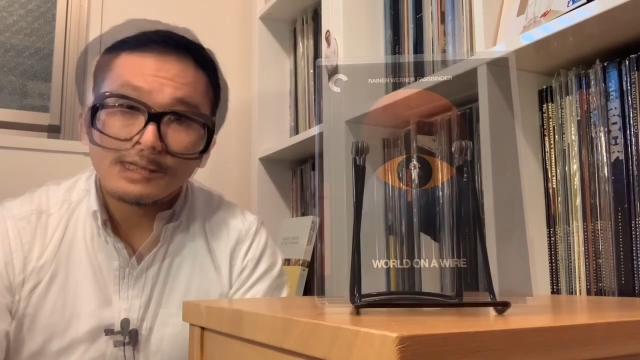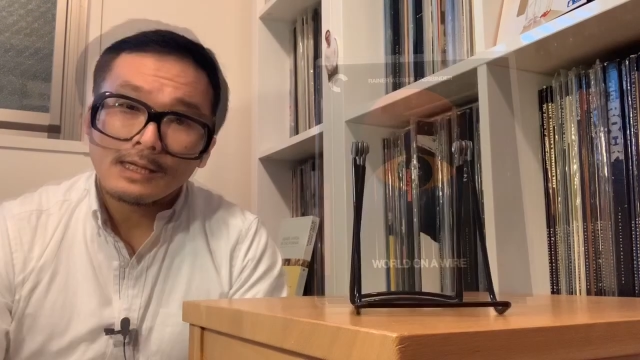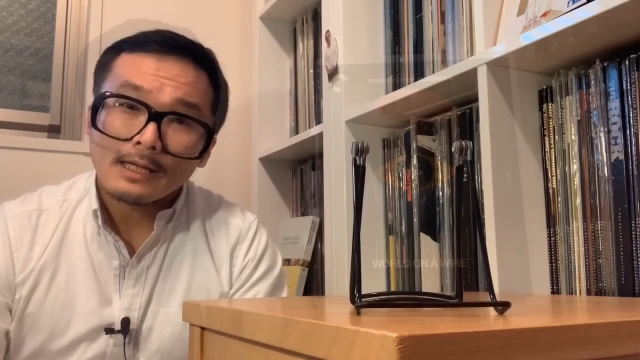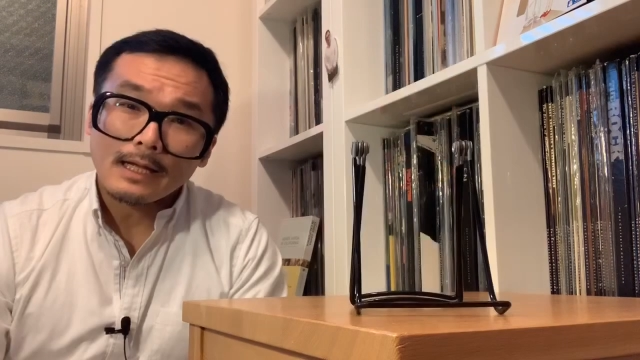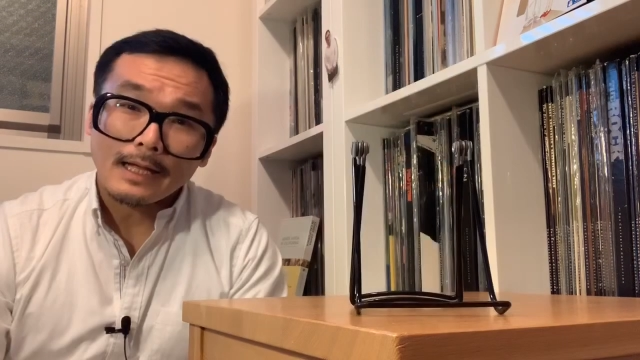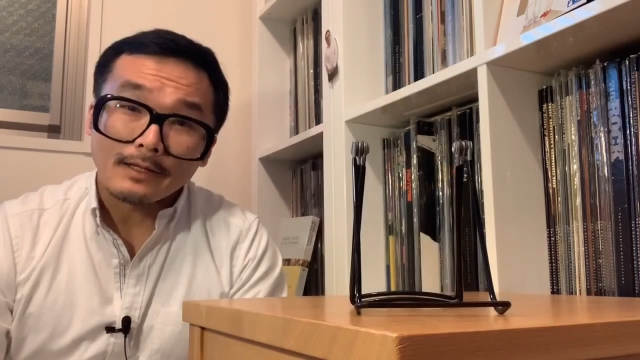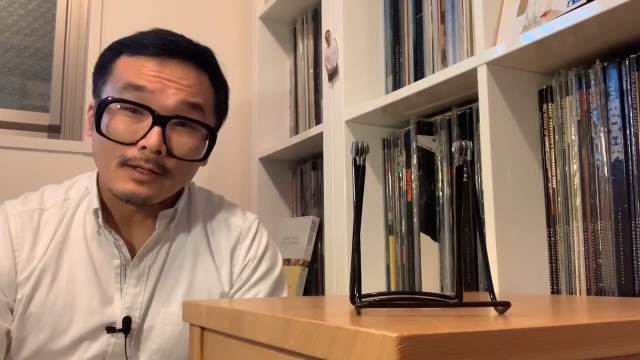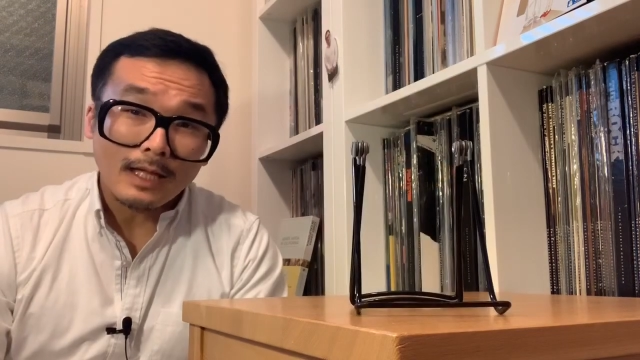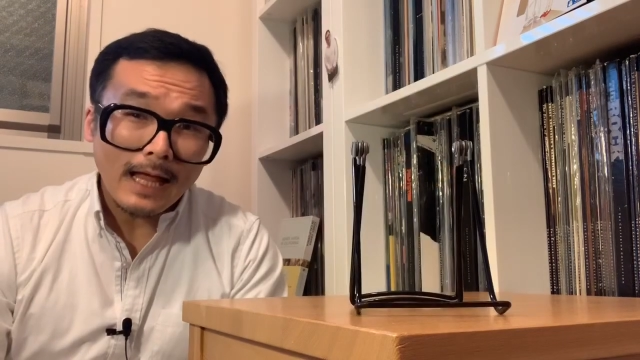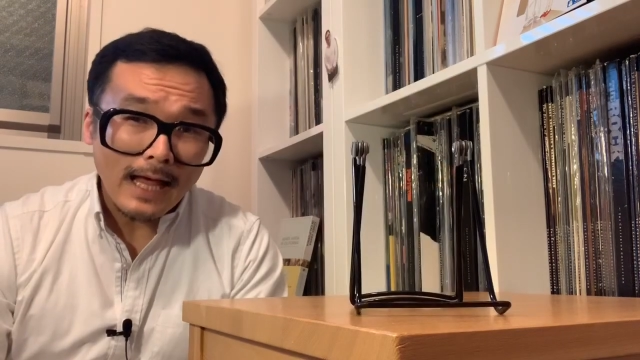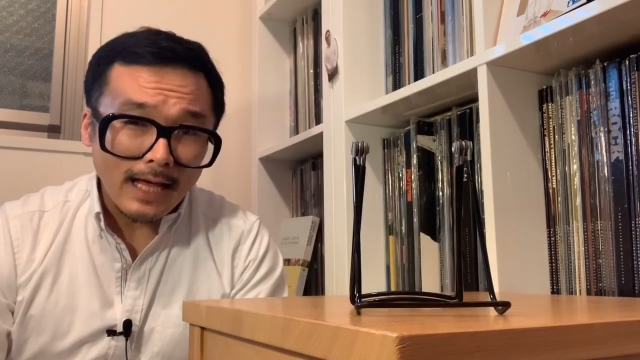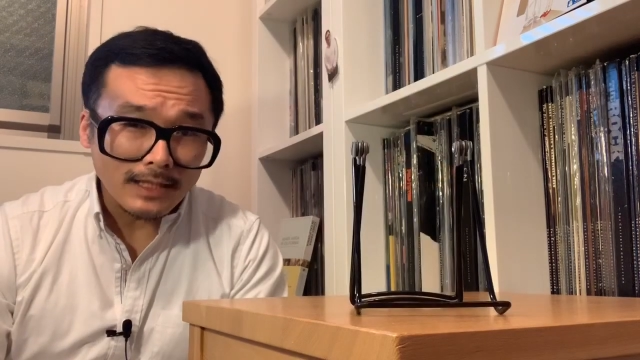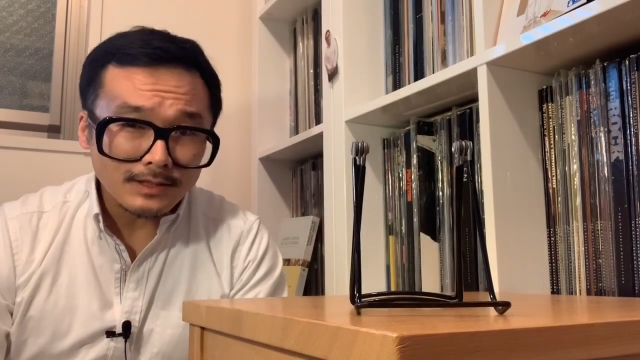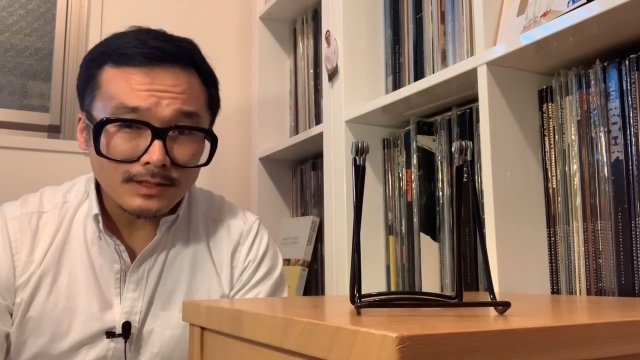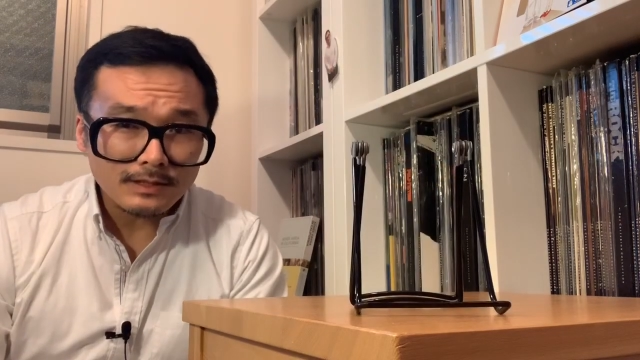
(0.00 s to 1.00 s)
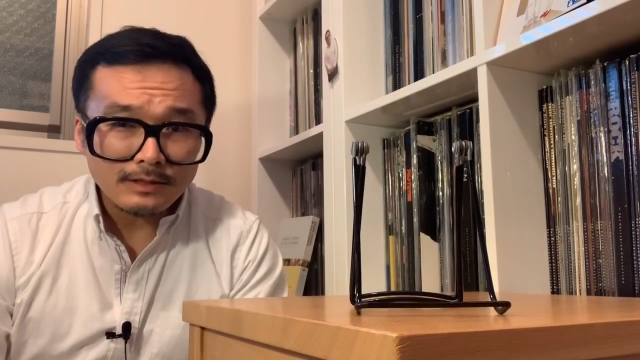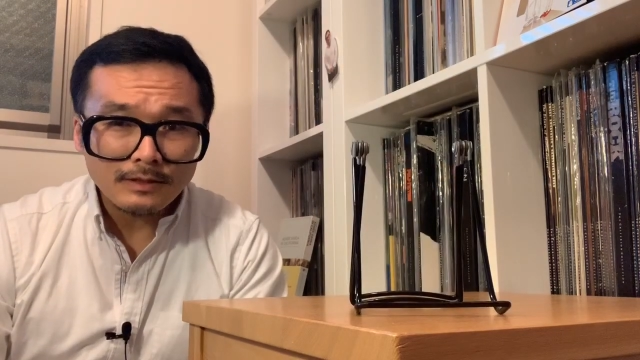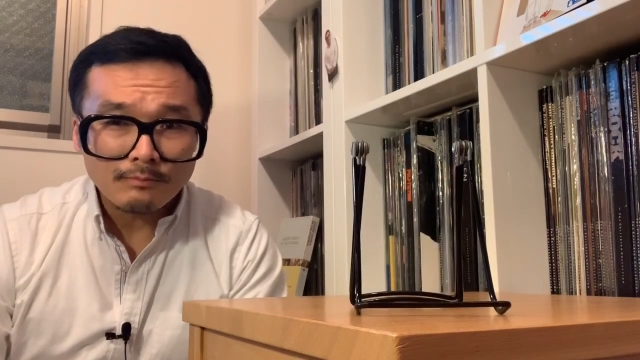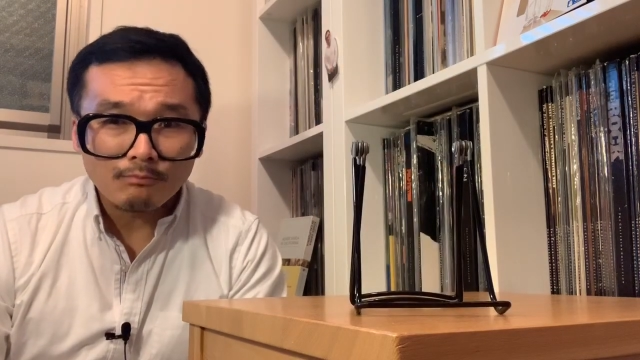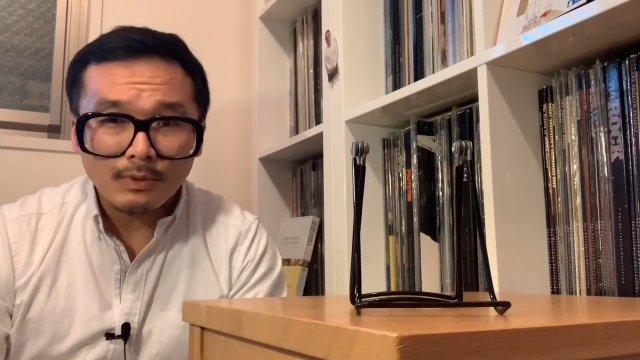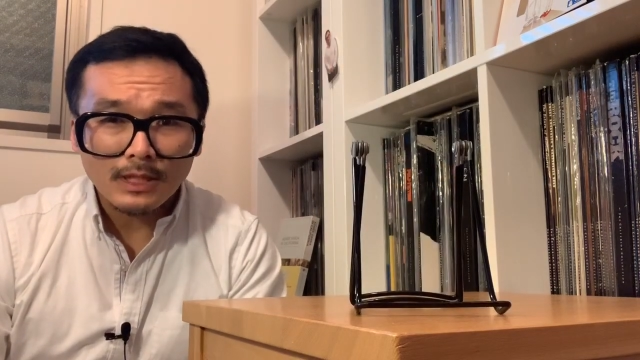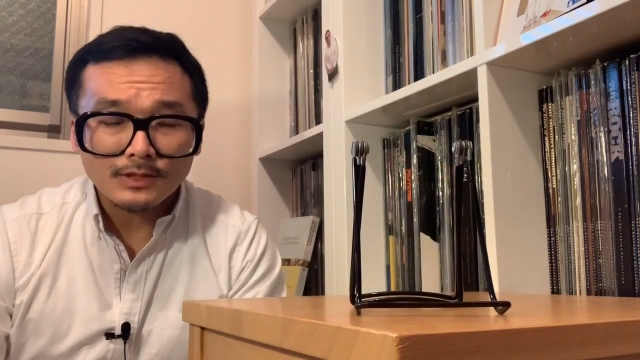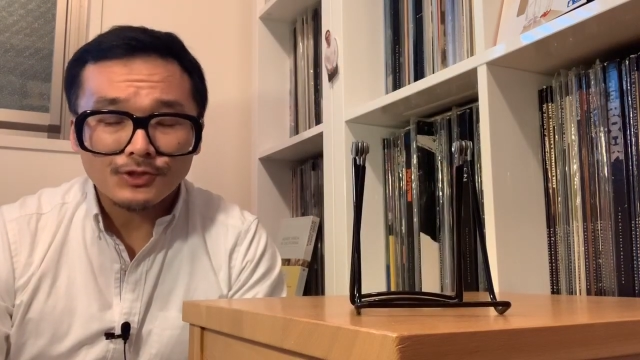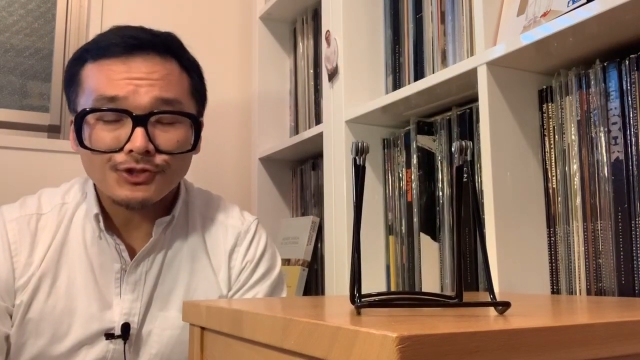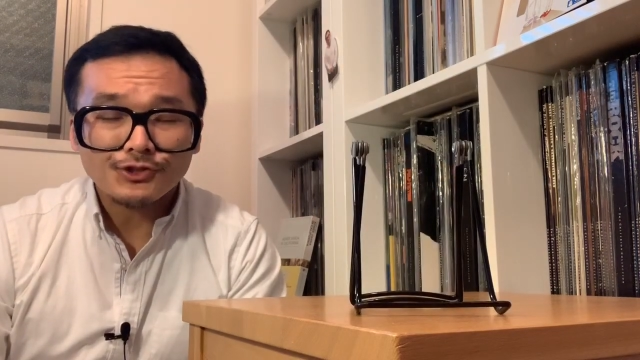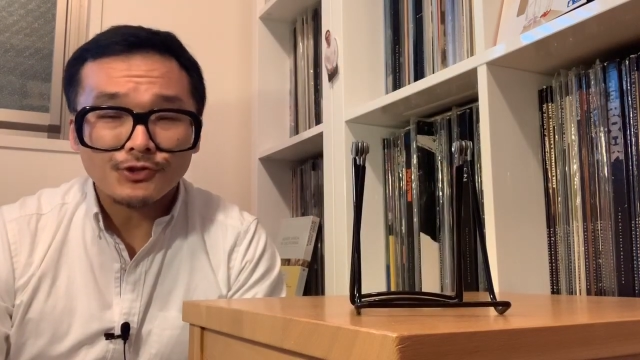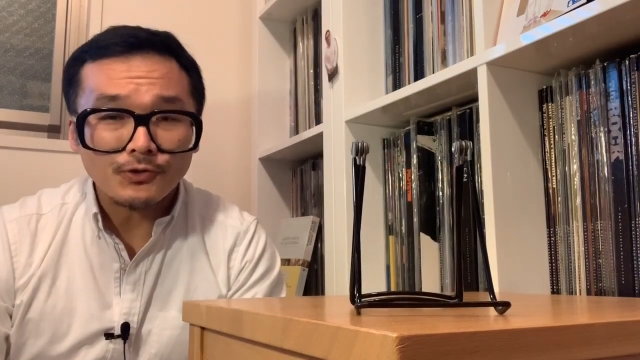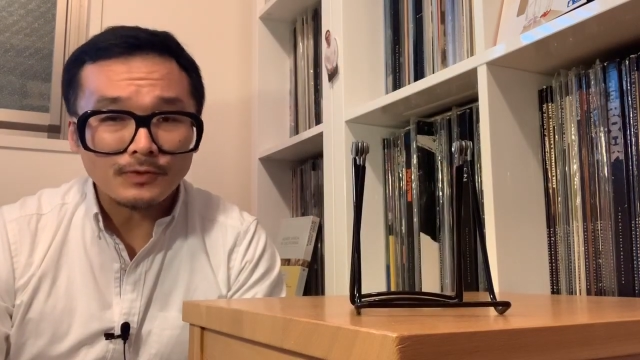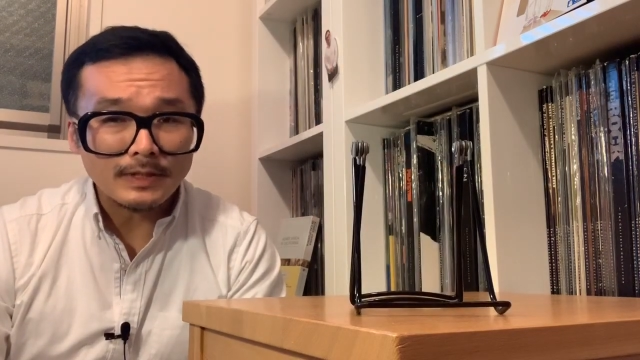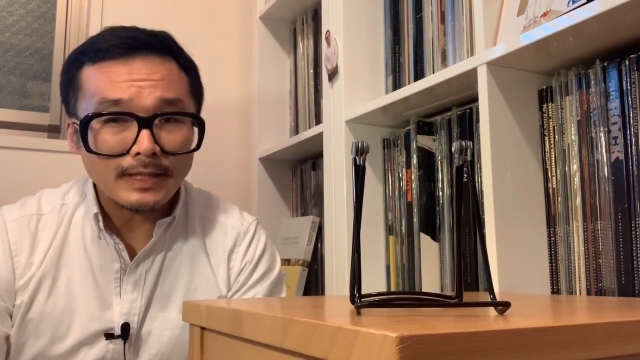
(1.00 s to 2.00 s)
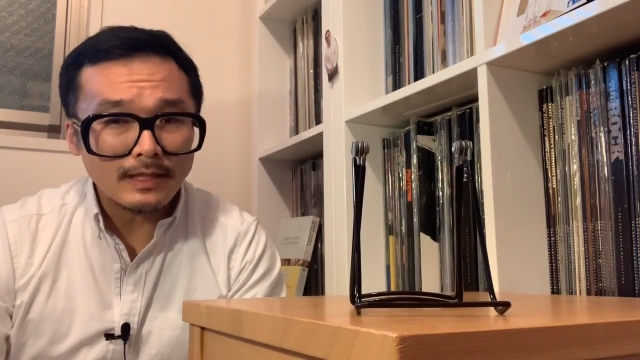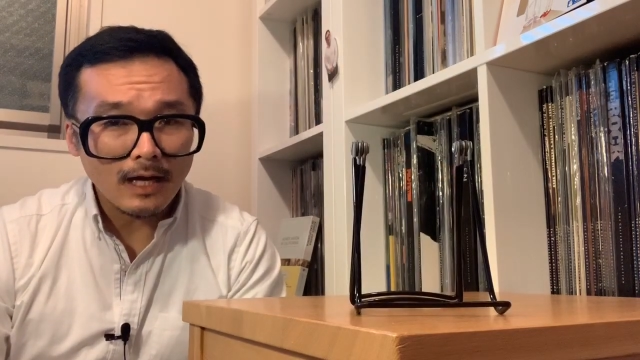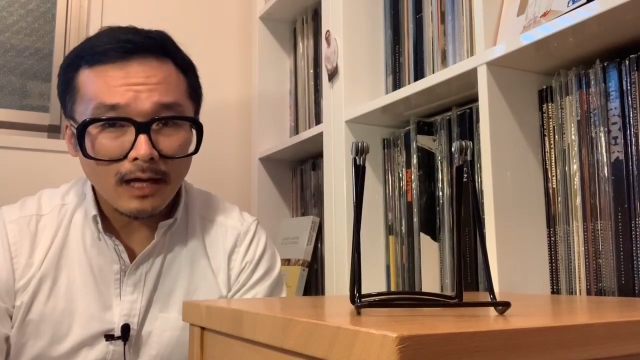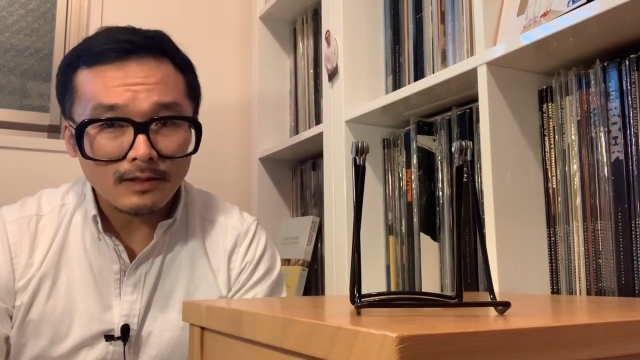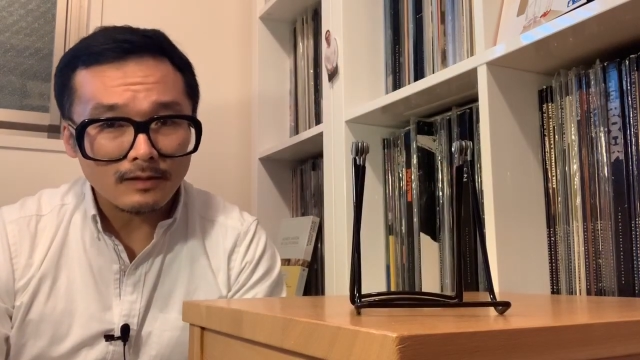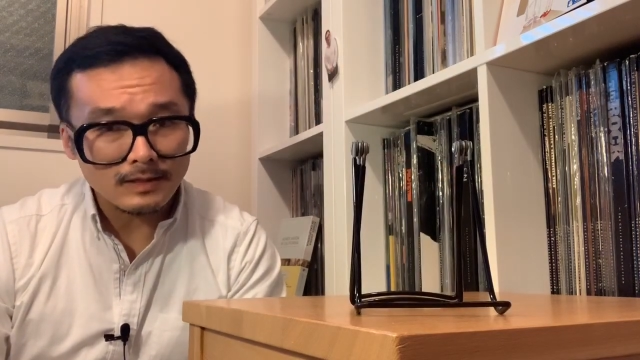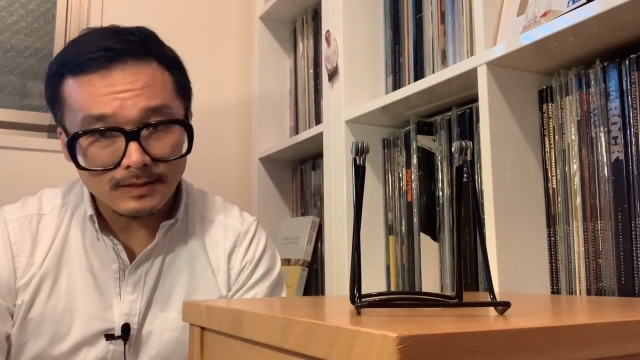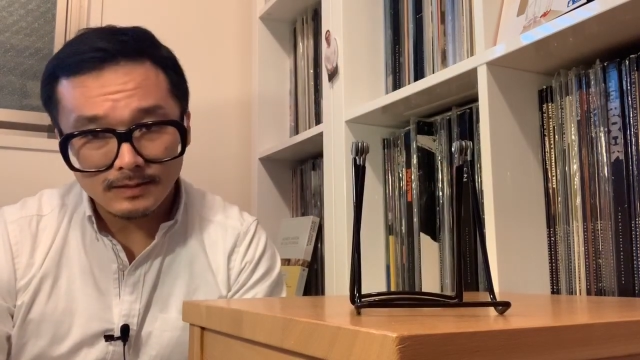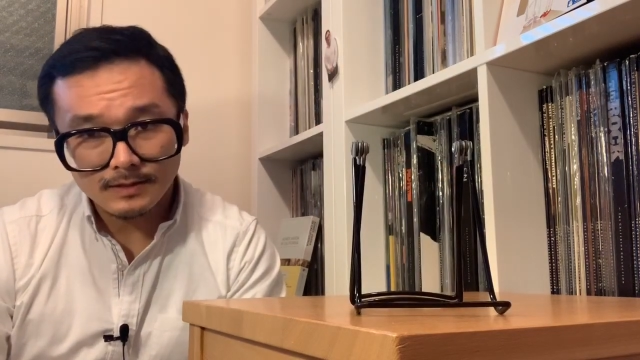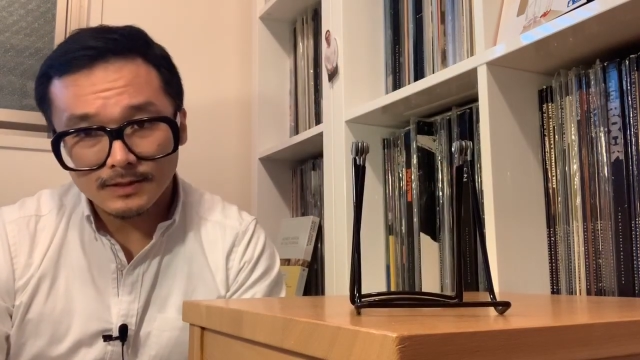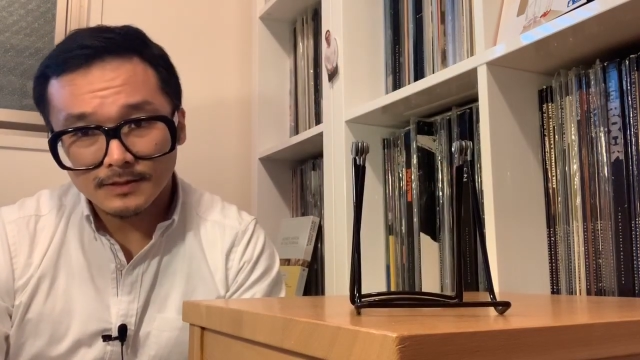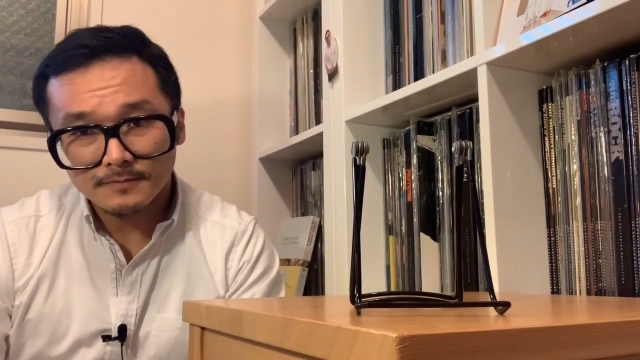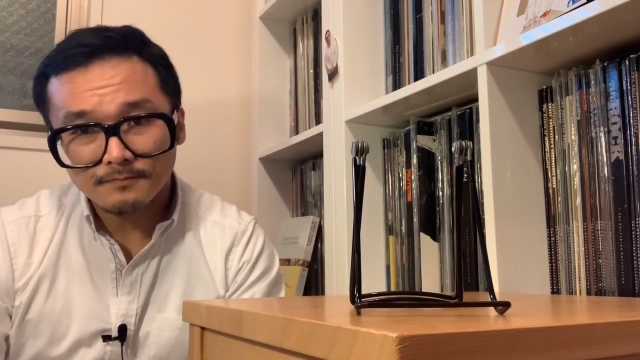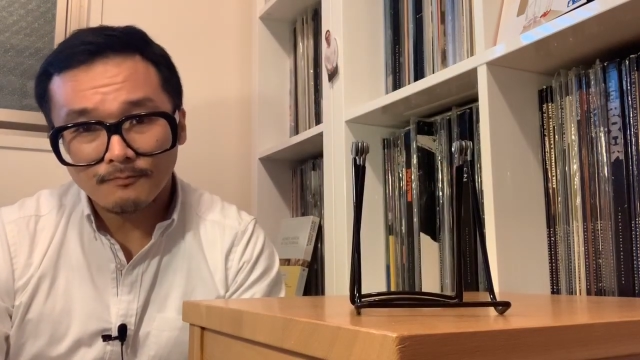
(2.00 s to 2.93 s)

And last, but certainly not least,